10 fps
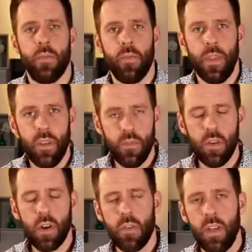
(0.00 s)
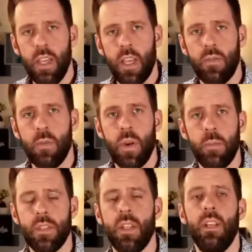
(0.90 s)
if you already have a
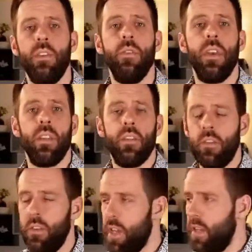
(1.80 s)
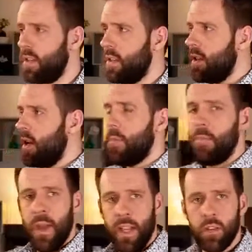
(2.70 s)
website, you can create a
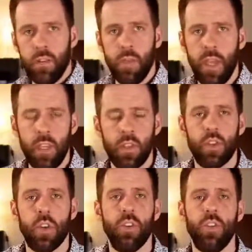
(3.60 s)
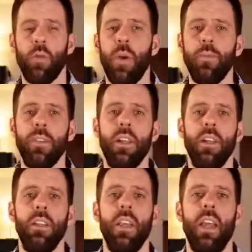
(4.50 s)
micro page on your
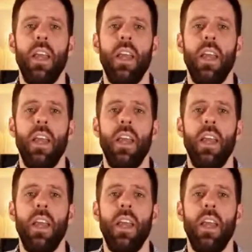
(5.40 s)
website,